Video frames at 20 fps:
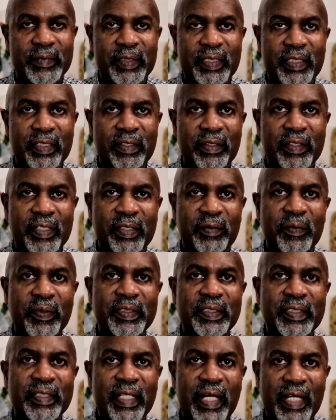you know, it
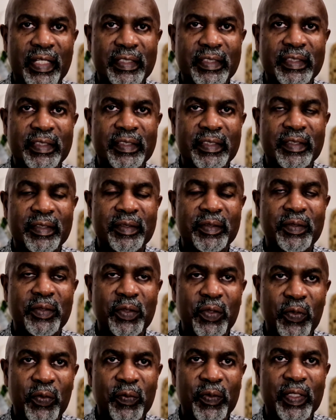was nice
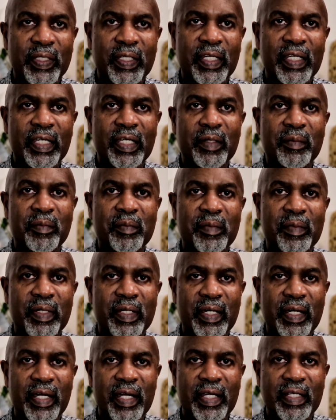knowing him
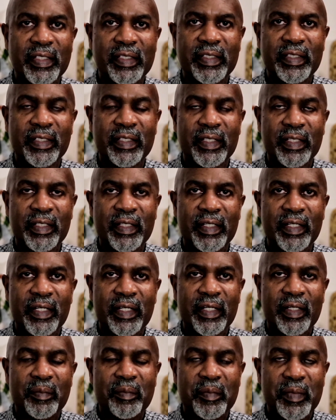and
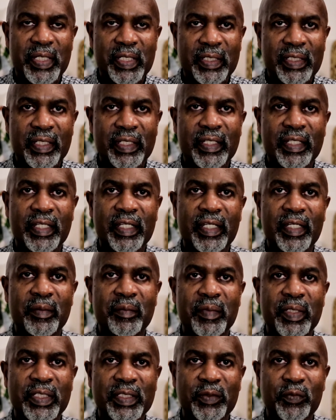meeting
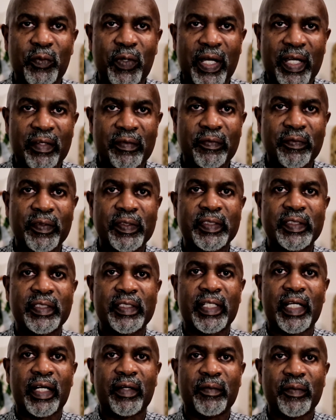him. His wife
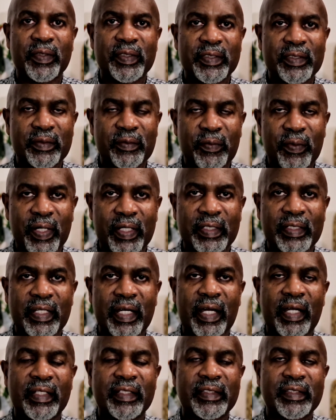was quite
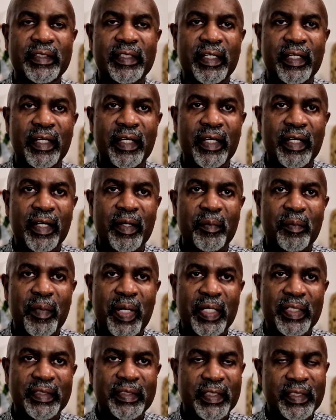nice.
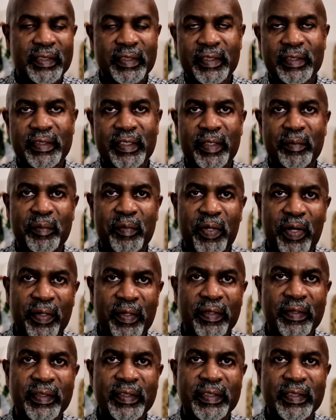My sisters and
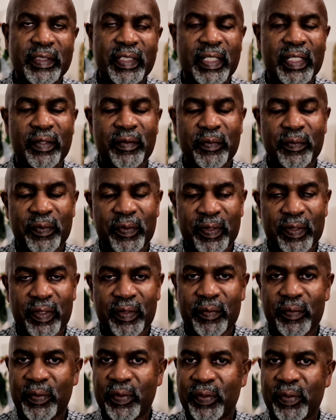brothers, they
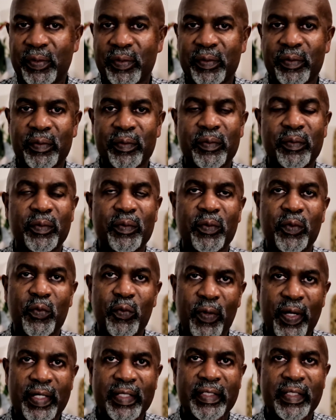were
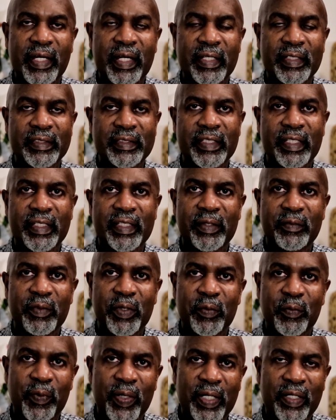quite nice and they
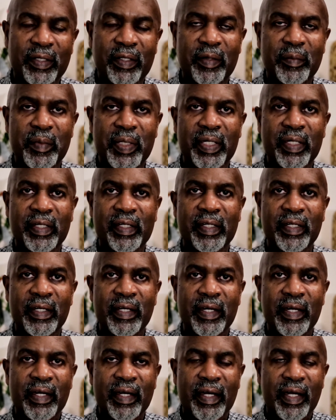were welcoming.
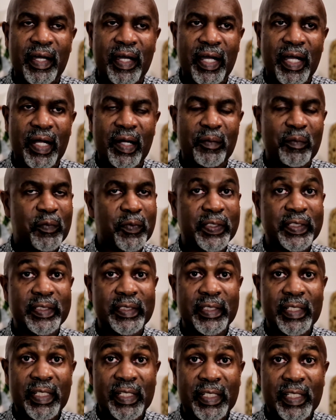We
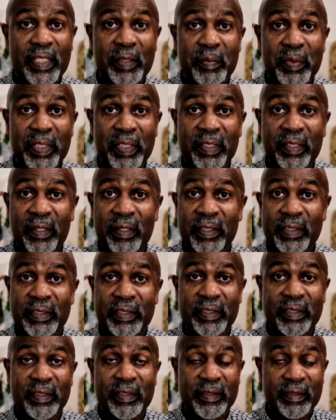still keep in
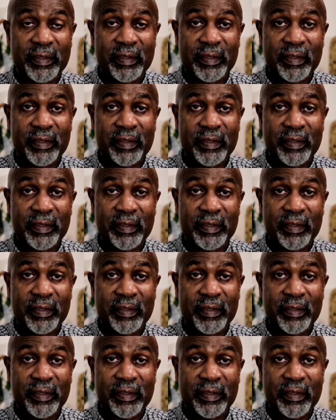touch,